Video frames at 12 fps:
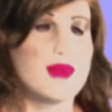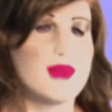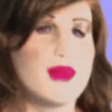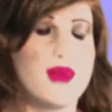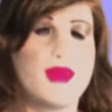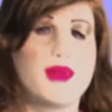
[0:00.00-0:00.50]
I
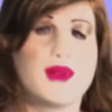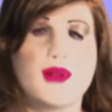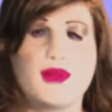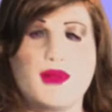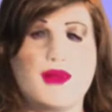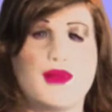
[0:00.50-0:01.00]
hope you liked
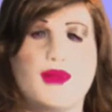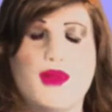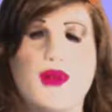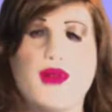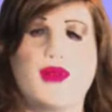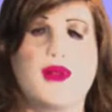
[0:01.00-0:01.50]
it. If you
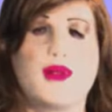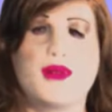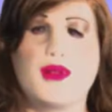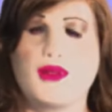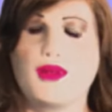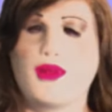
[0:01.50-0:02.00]
have any
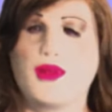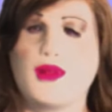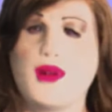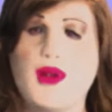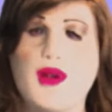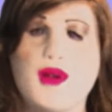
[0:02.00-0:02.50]
ideas for
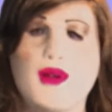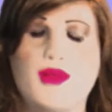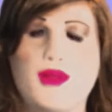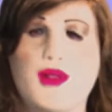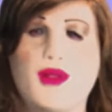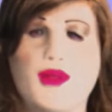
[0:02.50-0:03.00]
a
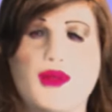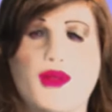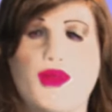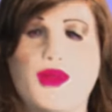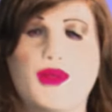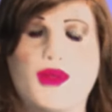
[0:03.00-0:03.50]
video,
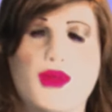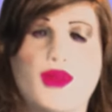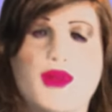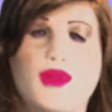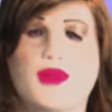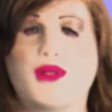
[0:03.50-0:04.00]
we used to do
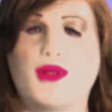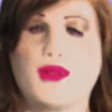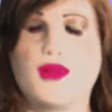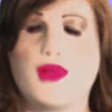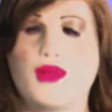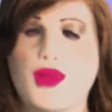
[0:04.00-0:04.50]
recreations of
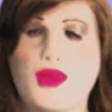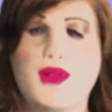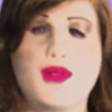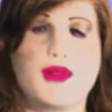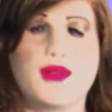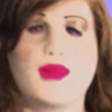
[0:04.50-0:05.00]
other movies,
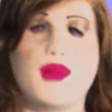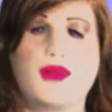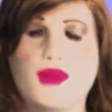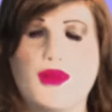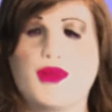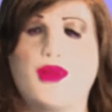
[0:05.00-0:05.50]
and sometimes we
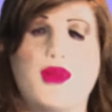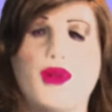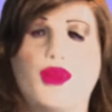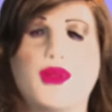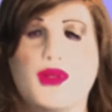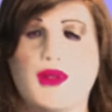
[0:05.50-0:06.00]
do something
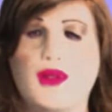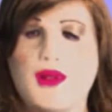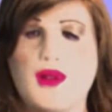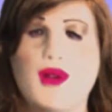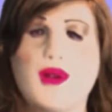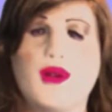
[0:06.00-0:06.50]
original.
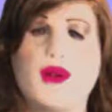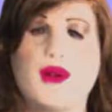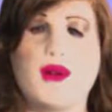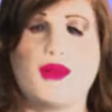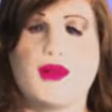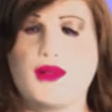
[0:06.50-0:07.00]

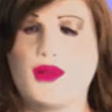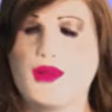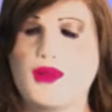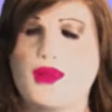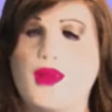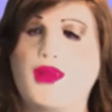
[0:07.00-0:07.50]
Write to
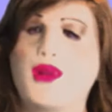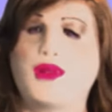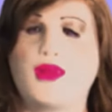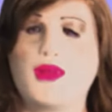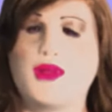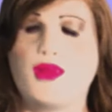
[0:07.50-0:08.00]
us. Remember, it has to
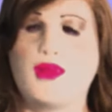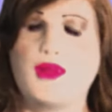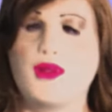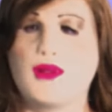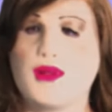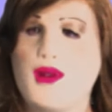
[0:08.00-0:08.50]
be something
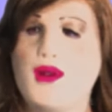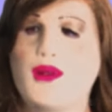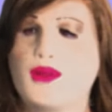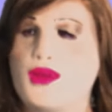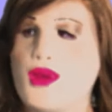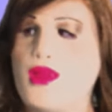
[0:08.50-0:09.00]
that
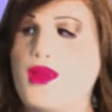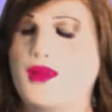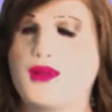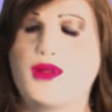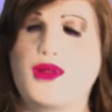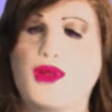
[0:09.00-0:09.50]
2 people
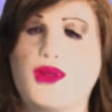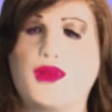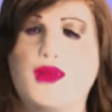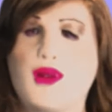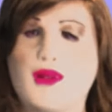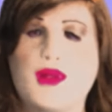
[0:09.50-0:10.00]
can do
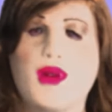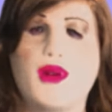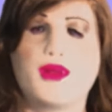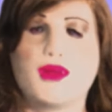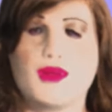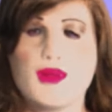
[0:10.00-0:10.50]
and
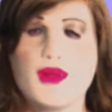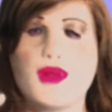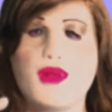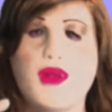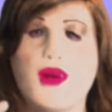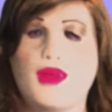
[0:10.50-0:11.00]
cost
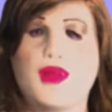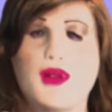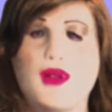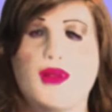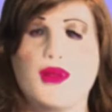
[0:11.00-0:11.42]
no money.